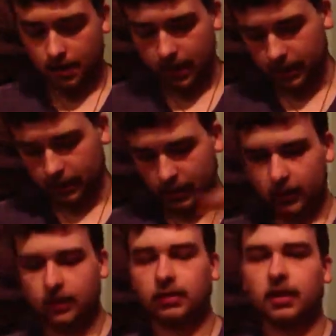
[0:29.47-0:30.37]
But
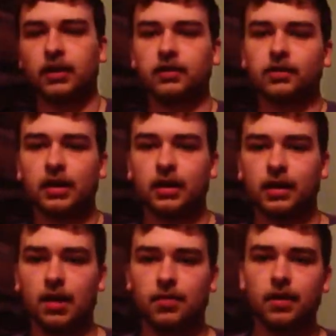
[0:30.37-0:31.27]
I decided to take
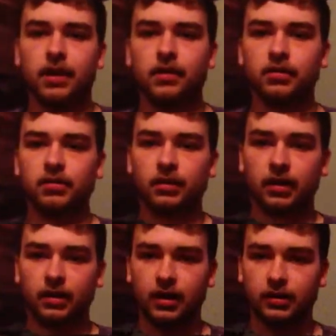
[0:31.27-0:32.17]
it up a bit and do some
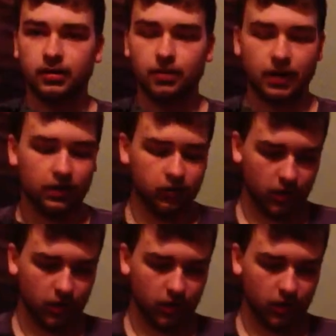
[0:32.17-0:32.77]
custom paint